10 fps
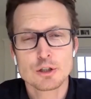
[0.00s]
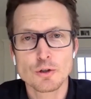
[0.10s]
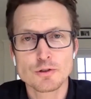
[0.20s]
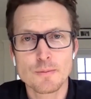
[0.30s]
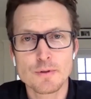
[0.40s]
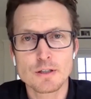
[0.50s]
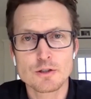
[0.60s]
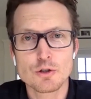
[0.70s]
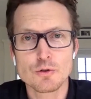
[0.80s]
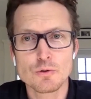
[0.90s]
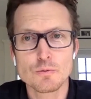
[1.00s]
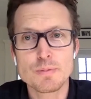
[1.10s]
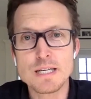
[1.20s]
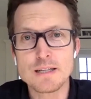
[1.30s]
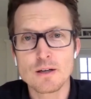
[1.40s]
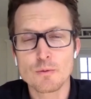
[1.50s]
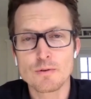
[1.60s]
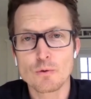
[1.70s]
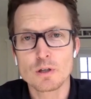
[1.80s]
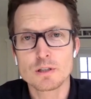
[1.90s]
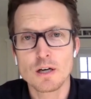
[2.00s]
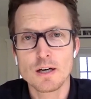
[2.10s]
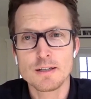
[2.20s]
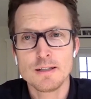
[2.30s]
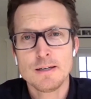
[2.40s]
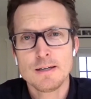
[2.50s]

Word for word: show something to Pete that we've worked on